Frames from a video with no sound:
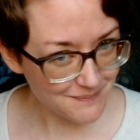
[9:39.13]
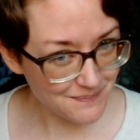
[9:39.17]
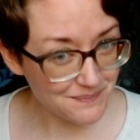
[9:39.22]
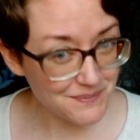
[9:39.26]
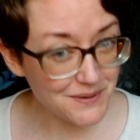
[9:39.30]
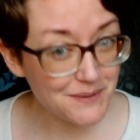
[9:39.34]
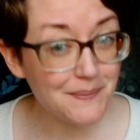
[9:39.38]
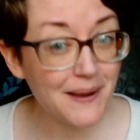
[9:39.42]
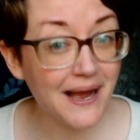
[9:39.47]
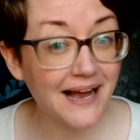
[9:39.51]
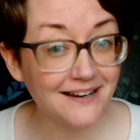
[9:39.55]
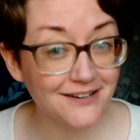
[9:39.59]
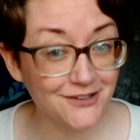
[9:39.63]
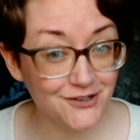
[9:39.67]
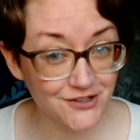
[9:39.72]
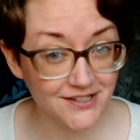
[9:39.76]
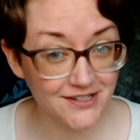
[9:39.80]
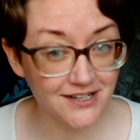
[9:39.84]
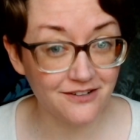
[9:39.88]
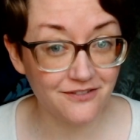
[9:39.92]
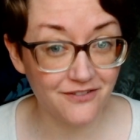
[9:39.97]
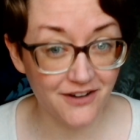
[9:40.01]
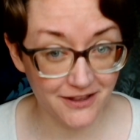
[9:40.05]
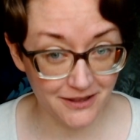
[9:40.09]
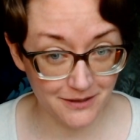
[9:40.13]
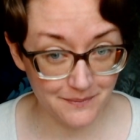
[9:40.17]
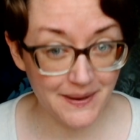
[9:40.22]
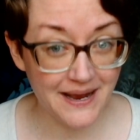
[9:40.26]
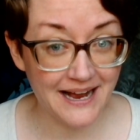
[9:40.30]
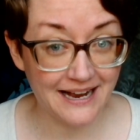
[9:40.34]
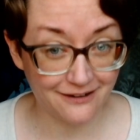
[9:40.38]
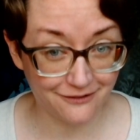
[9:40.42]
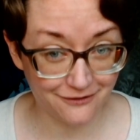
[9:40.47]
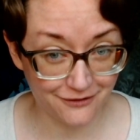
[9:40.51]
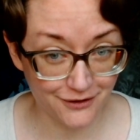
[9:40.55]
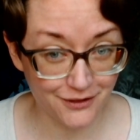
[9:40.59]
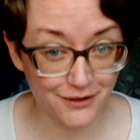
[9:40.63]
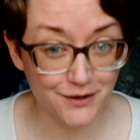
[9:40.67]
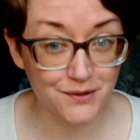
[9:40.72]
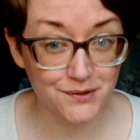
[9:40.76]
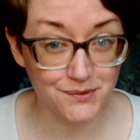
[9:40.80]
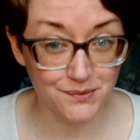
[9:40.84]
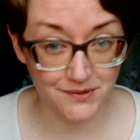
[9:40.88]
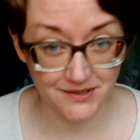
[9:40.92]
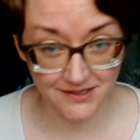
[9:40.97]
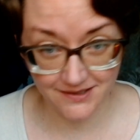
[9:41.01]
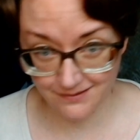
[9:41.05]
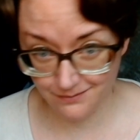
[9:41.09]
be patting yourself on the back for
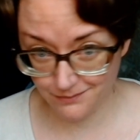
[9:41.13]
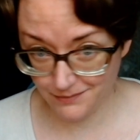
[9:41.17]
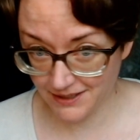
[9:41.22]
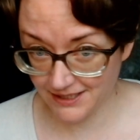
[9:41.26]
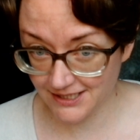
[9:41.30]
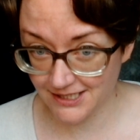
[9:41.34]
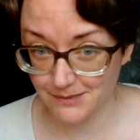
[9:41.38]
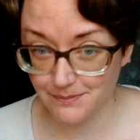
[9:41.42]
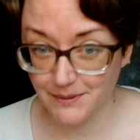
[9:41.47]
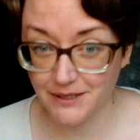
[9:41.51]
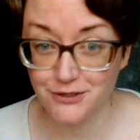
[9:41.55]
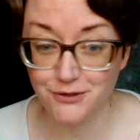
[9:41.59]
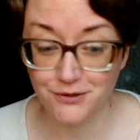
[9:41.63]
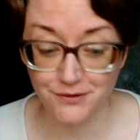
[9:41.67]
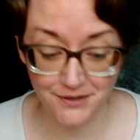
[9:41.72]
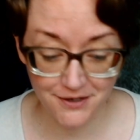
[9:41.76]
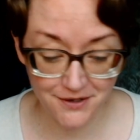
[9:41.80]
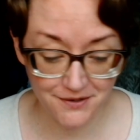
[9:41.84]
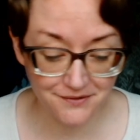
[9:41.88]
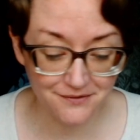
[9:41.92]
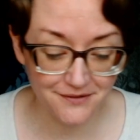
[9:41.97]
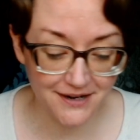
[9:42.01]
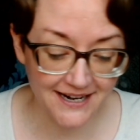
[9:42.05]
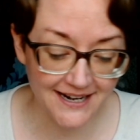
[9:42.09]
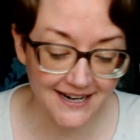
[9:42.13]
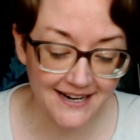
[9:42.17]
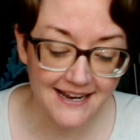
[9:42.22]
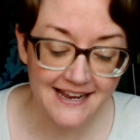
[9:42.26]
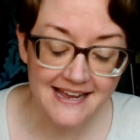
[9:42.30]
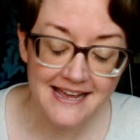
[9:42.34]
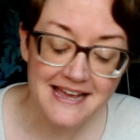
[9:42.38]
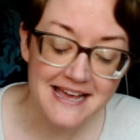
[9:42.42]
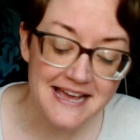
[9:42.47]
those ones and make a special note, right?